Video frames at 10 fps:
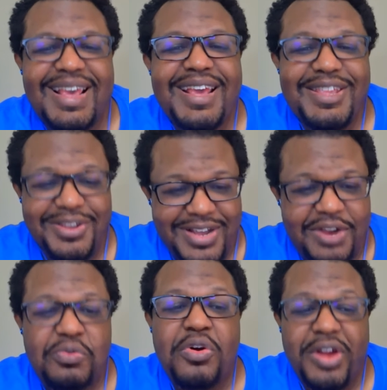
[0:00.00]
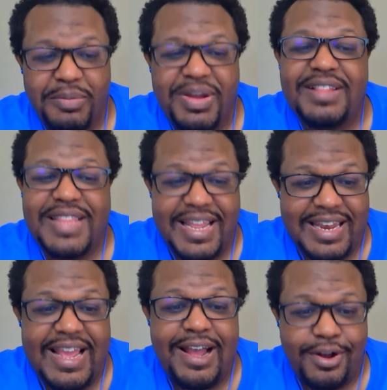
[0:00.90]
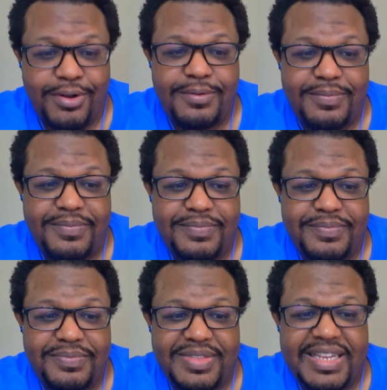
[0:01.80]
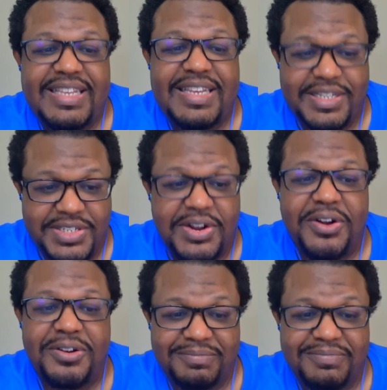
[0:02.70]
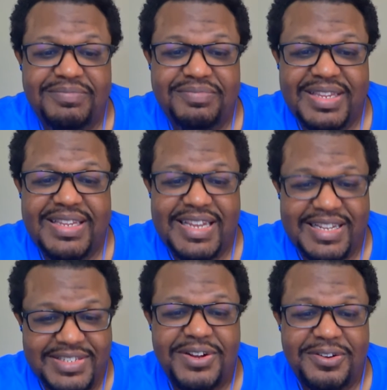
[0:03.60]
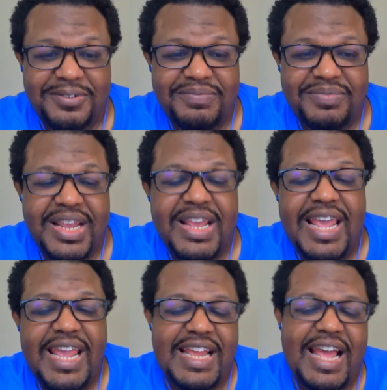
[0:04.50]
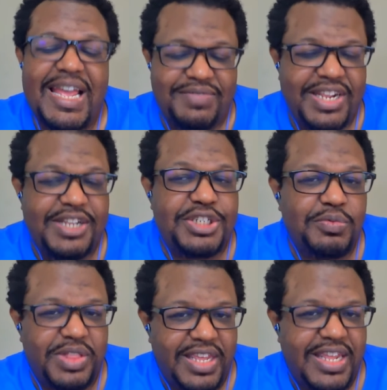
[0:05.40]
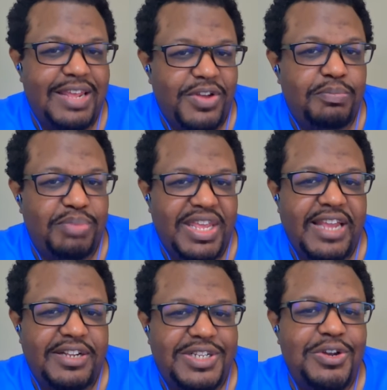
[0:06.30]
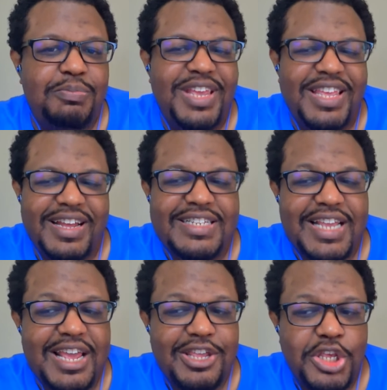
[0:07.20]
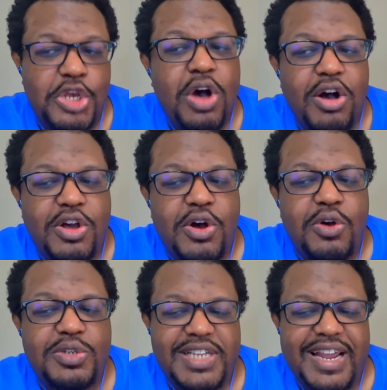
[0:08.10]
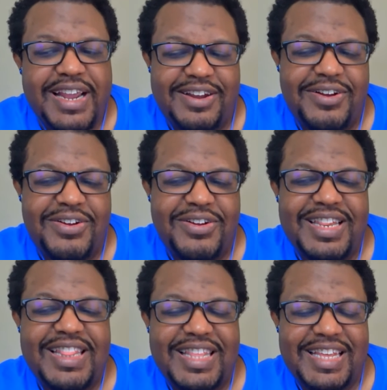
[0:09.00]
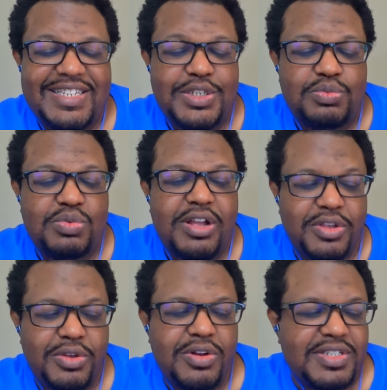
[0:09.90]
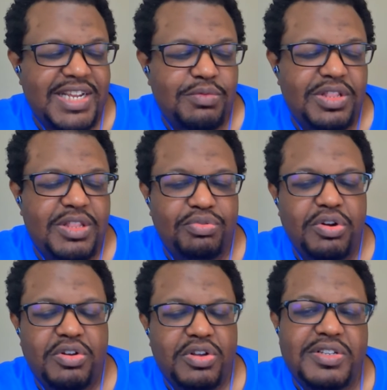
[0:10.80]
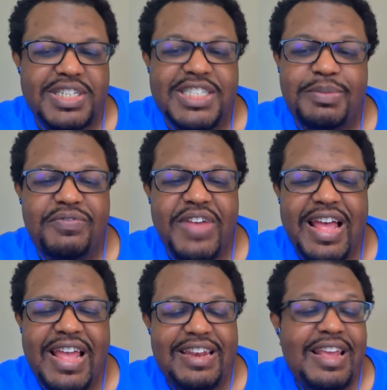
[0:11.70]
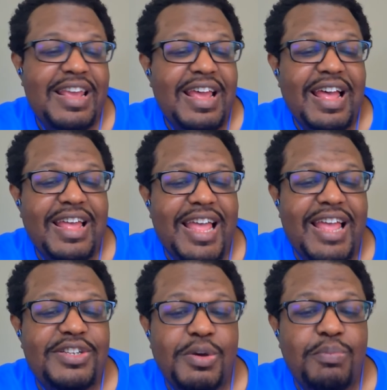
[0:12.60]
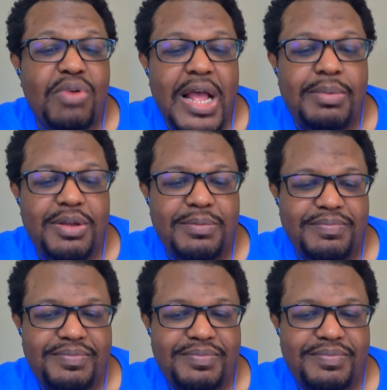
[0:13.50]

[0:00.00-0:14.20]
You got to worry about that now. Yes, sir. Yes, sir. And I have an issue with the NFLPA too, because you all co-signed on this as well. You all said, well, the protocol seems to be fine. There's no problem.